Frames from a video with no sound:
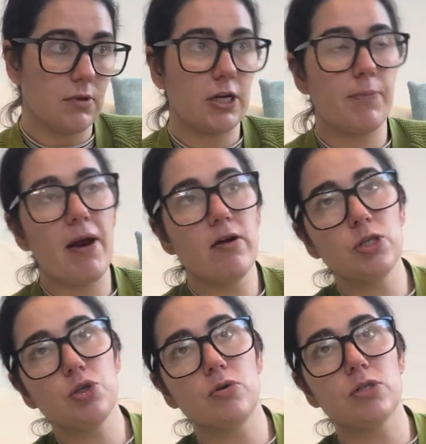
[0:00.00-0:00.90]
A pair of
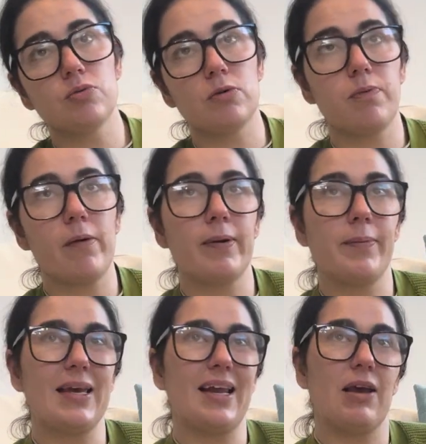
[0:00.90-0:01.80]
shorts will probably
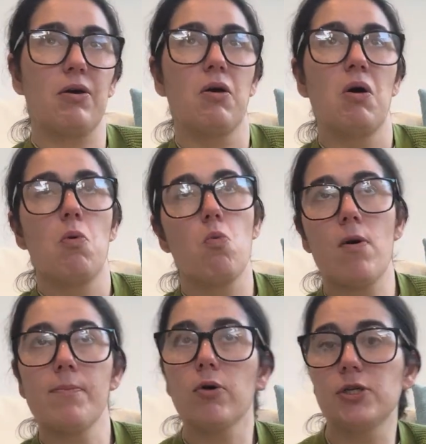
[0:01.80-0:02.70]
be like
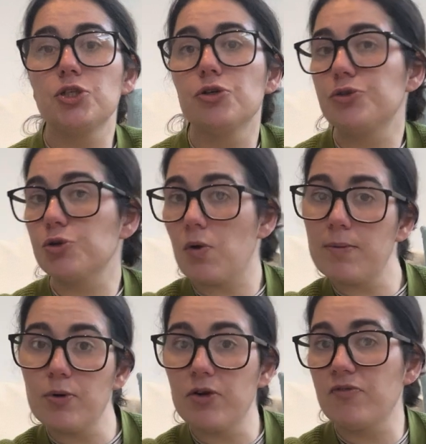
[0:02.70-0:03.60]
1.2 to
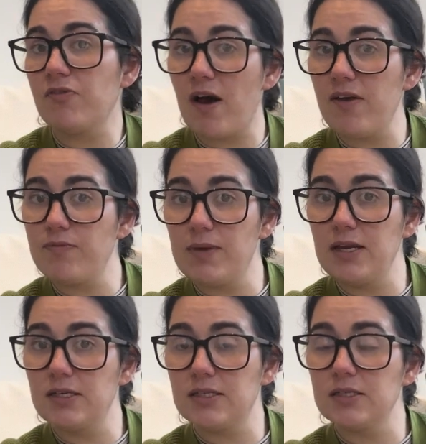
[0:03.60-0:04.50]
1.5
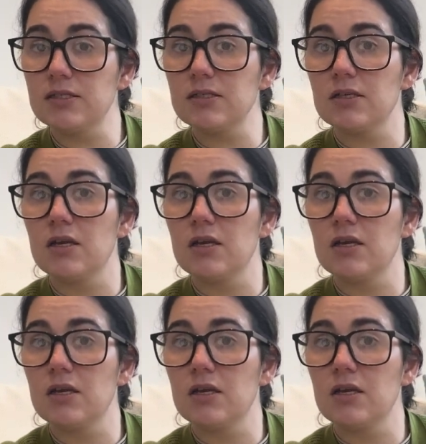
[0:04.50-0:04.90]
meters.